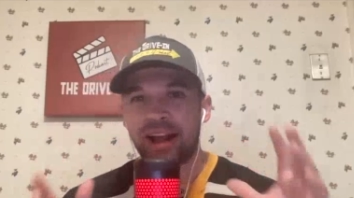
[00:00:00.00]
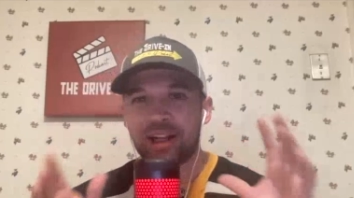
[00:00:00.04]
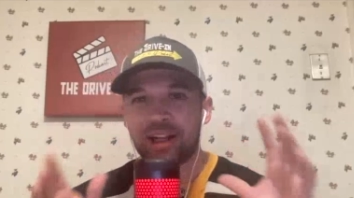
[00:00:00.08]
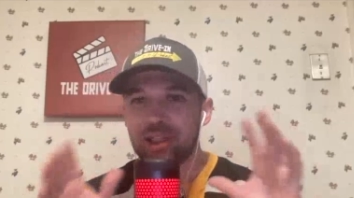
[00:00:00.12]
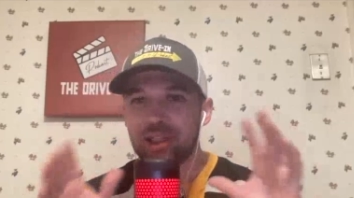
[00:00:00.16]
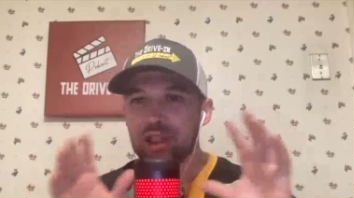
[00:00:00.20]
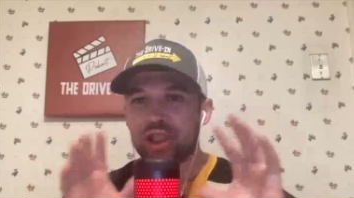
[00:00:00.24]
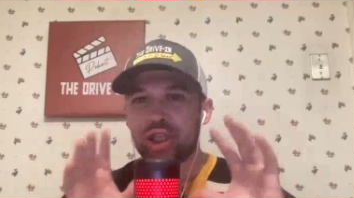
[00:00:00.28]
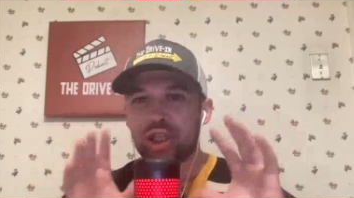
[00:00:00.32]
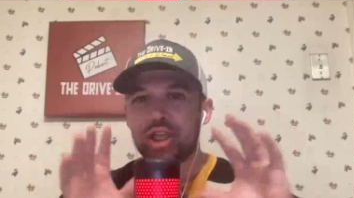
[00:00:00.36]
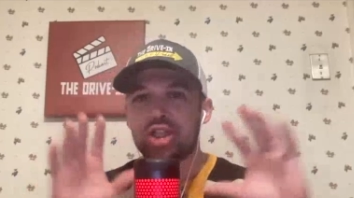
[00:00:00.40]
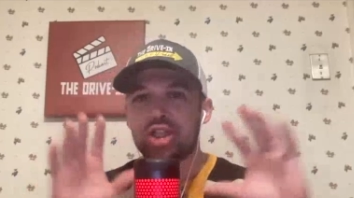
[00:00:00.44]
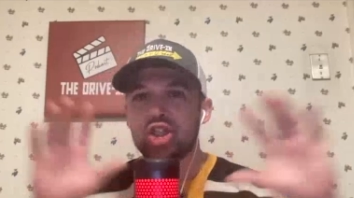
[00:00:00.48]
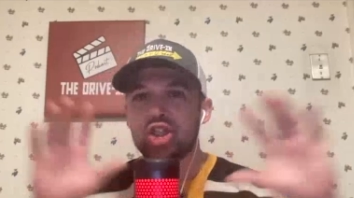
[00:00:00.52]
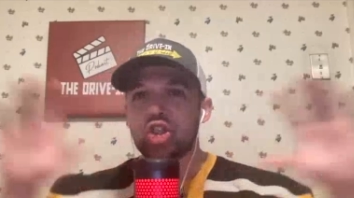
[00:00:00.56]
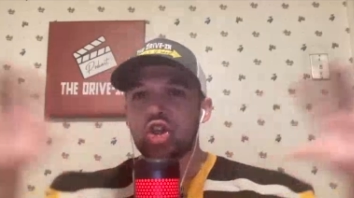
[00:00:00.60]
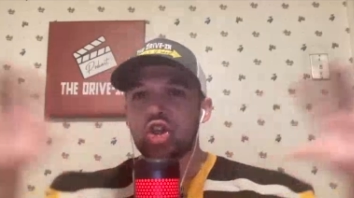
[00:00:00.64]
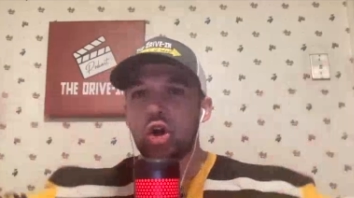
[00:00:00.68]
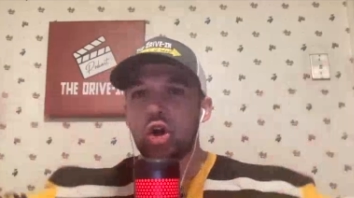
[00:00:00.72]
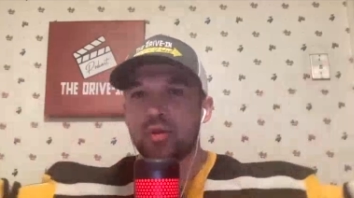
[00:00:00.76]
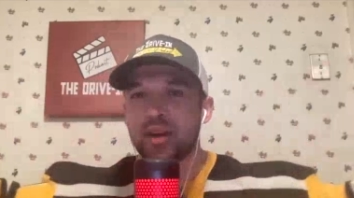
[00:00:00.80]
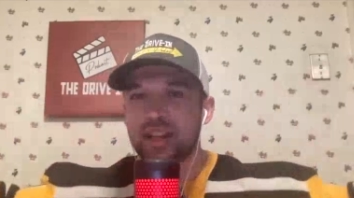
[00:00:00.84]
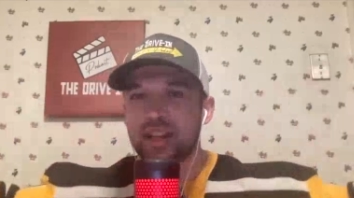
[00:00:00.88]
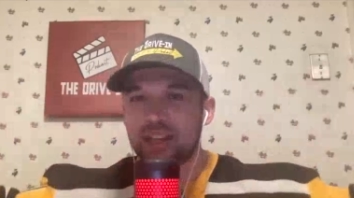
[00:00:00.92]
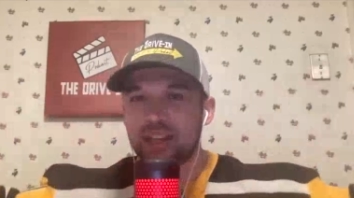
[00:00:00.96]
It just has
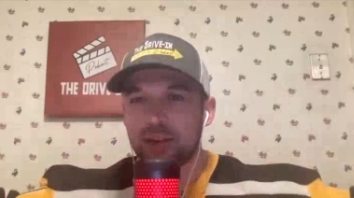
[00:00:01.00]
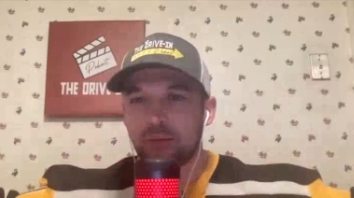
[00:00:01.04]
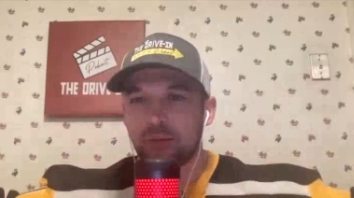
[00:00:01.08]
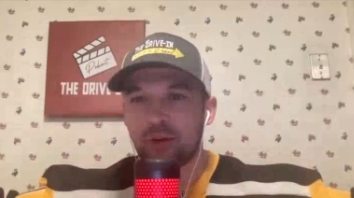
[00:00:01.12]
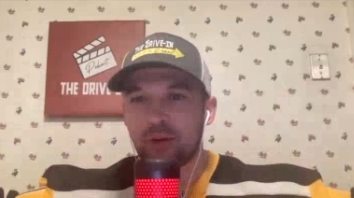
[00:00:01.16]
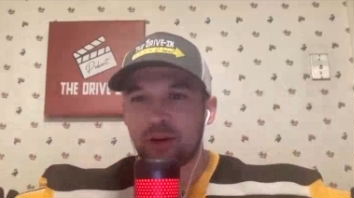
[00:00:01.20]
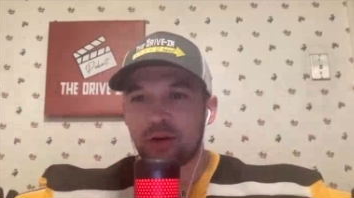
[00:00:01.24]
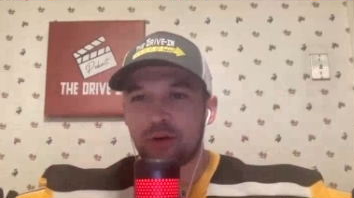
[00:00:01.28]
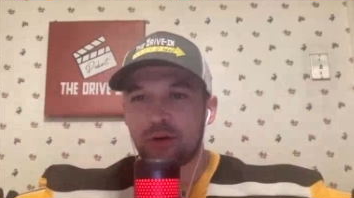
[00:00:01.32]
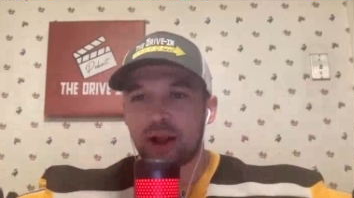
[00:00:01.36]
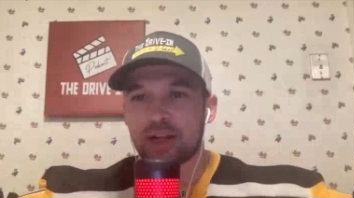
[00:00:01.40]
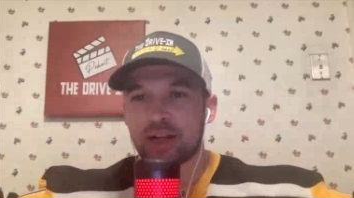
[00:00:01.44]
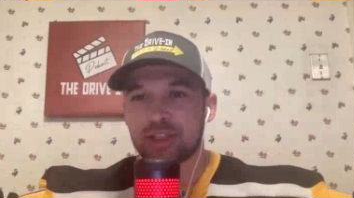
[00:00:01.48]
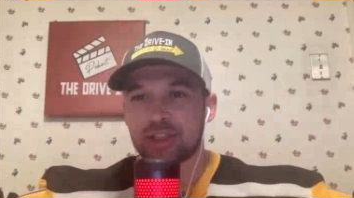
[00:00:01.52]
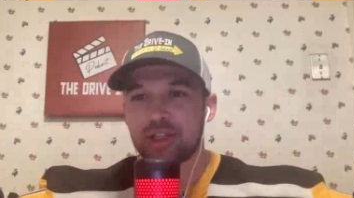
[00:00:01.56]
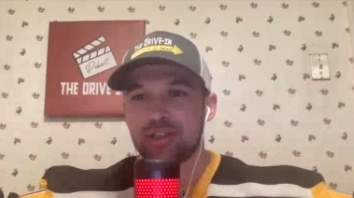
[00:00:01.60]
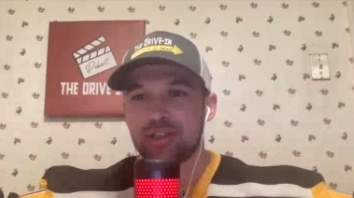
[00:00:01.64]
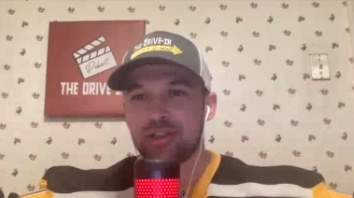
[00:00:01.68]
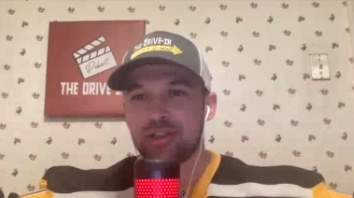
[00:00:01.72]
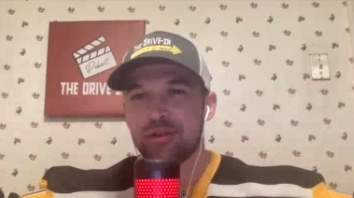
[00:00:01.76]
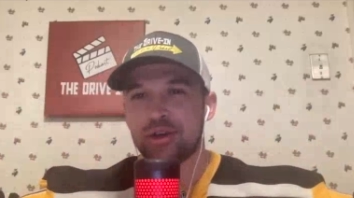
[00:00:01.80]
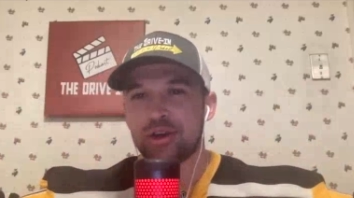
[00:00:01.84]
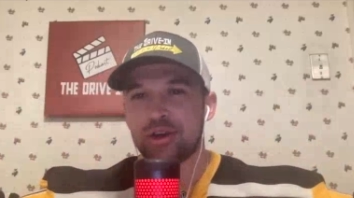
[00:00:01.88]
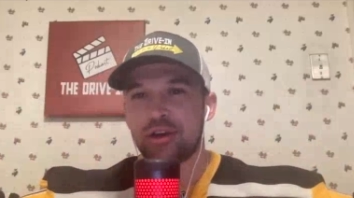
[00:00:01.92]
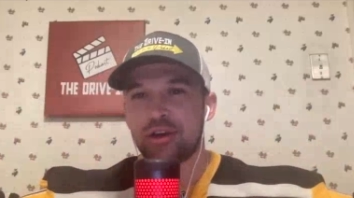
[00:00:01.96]
so many different
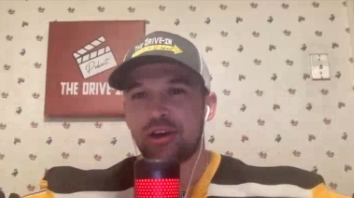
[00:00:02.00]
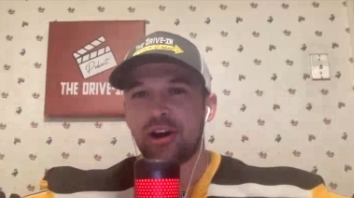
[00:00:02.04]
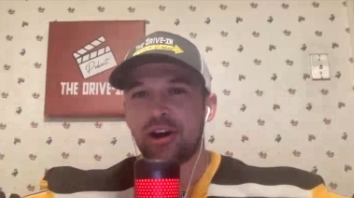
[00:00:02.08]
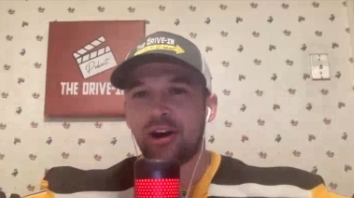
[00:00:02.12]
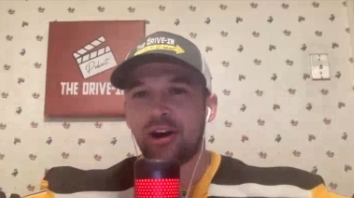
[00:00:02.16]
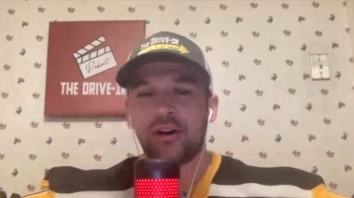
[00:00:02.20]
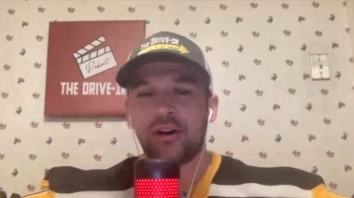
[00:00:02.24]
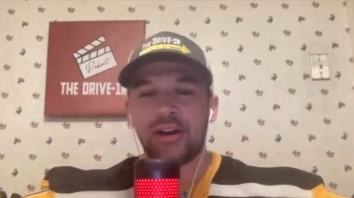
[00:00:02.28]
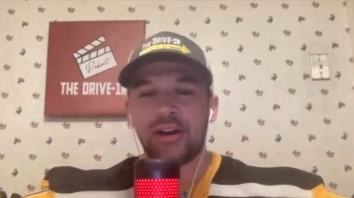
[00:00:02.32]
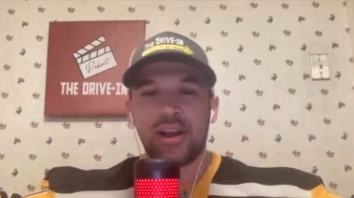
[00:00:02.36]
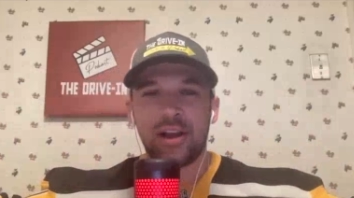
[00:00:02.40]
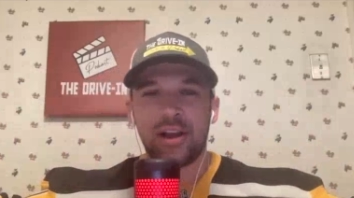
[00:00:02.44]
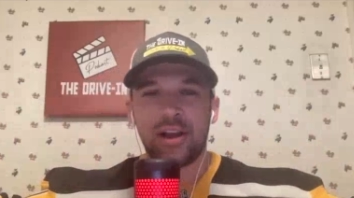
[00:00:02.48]
directions you can go.